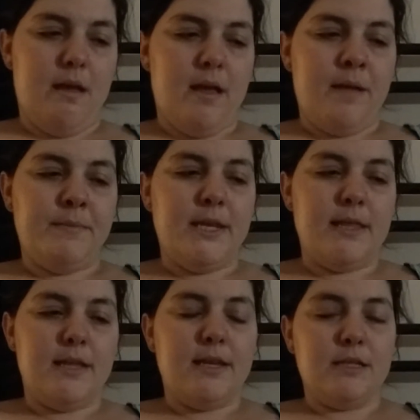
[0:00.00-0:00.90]
Empty
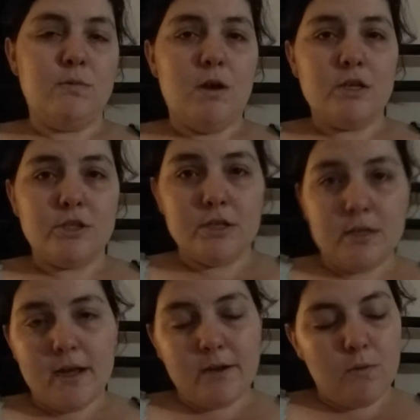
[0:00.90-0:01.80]
the
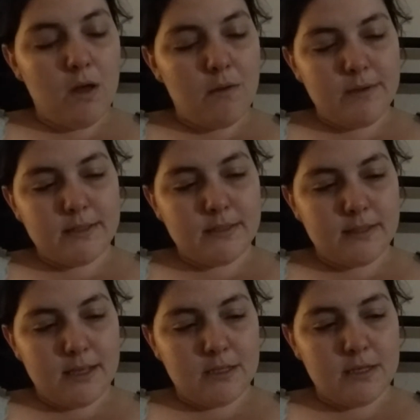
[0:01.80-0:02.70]
dishwasher. I don't always
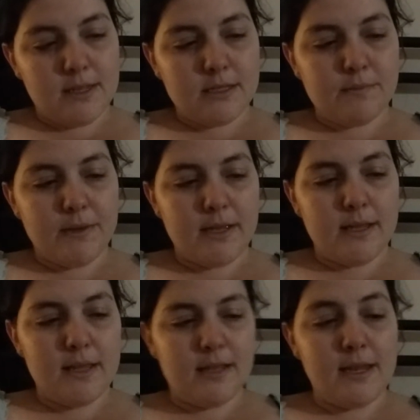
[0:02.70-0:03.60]
get to this,
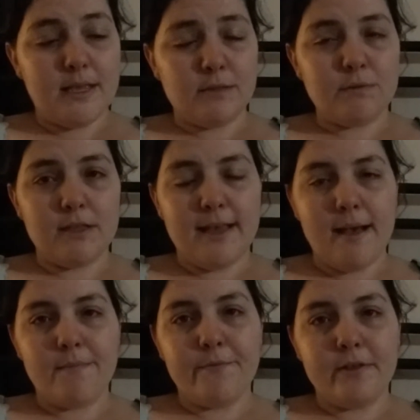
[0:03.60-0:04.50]
but it is really
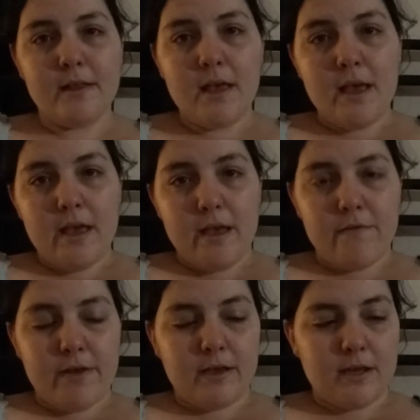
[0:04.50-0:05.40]
helpful
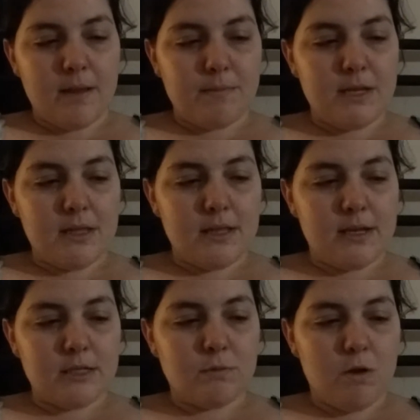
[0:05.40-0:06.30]
if I could empty the
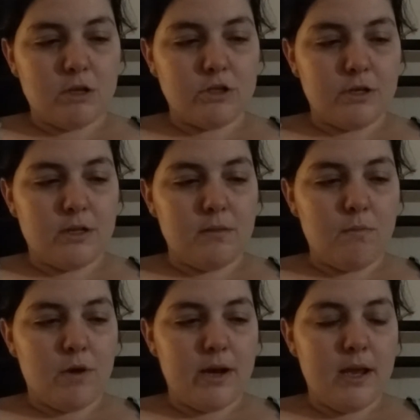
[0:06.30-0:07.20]
dishwasher in the
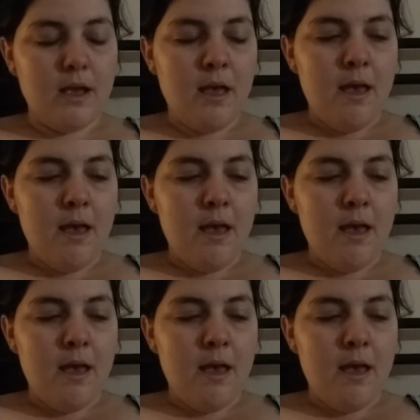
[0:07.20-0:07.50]
morning,